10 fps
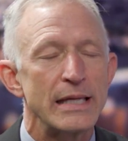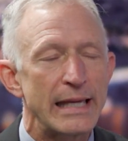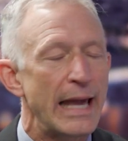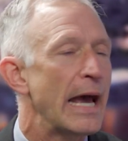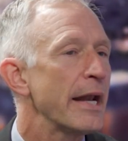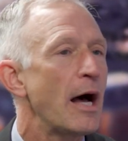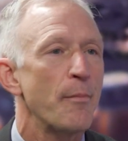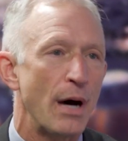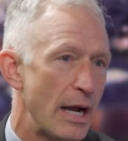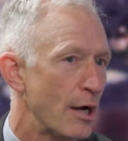
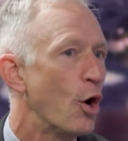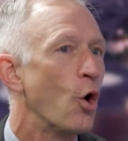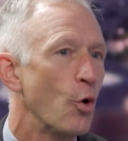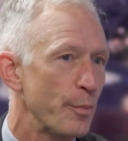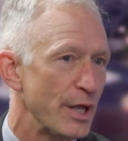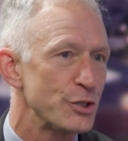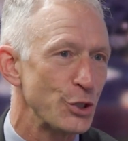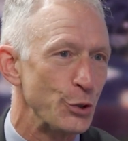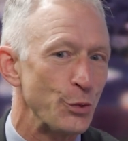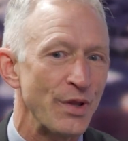cannot buy a home in
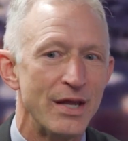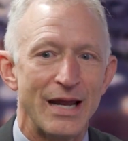Duluth,